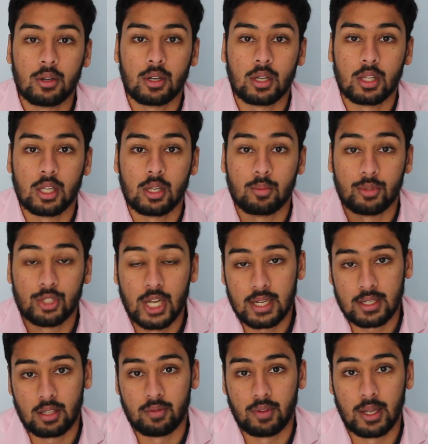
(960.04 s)
look at the
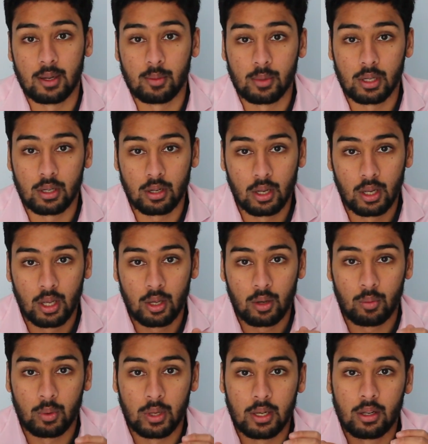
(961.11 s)
objective element,
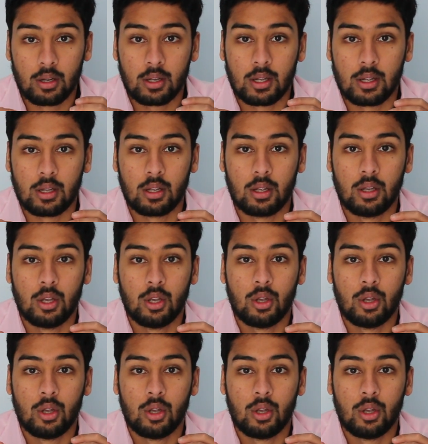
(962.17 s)
we look at